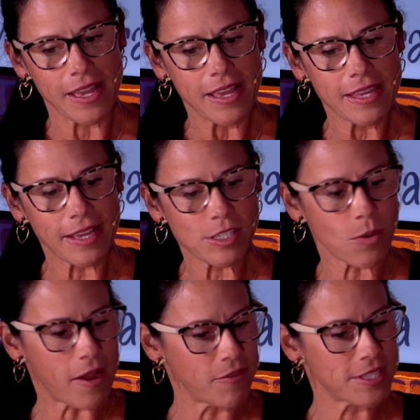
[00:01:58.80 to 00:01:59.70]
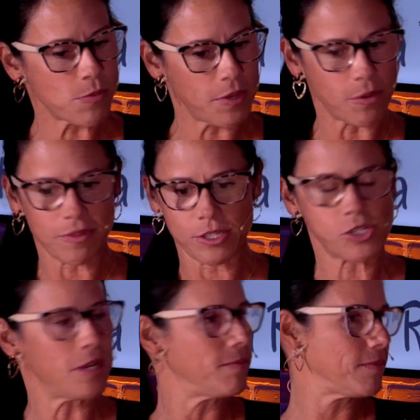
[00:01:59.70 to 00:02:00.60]
Yeah, so obviously we owned the
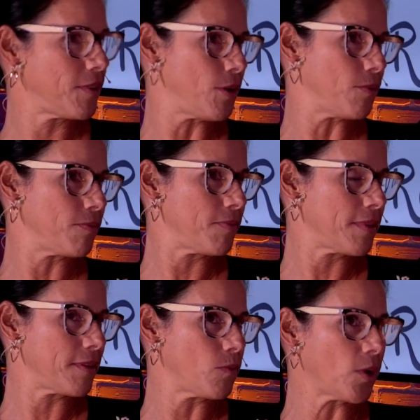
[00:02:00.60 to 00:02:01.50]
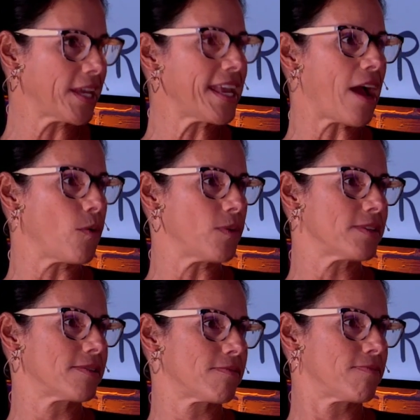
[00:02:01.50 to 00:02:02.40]
gym. You know, working out
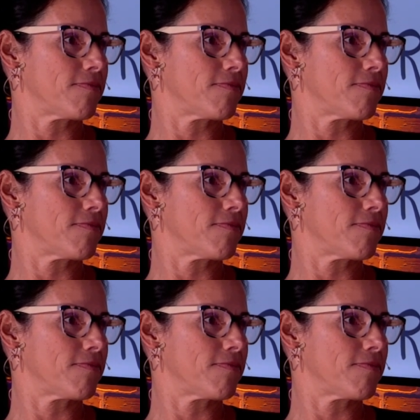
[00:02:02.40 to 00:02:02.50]
was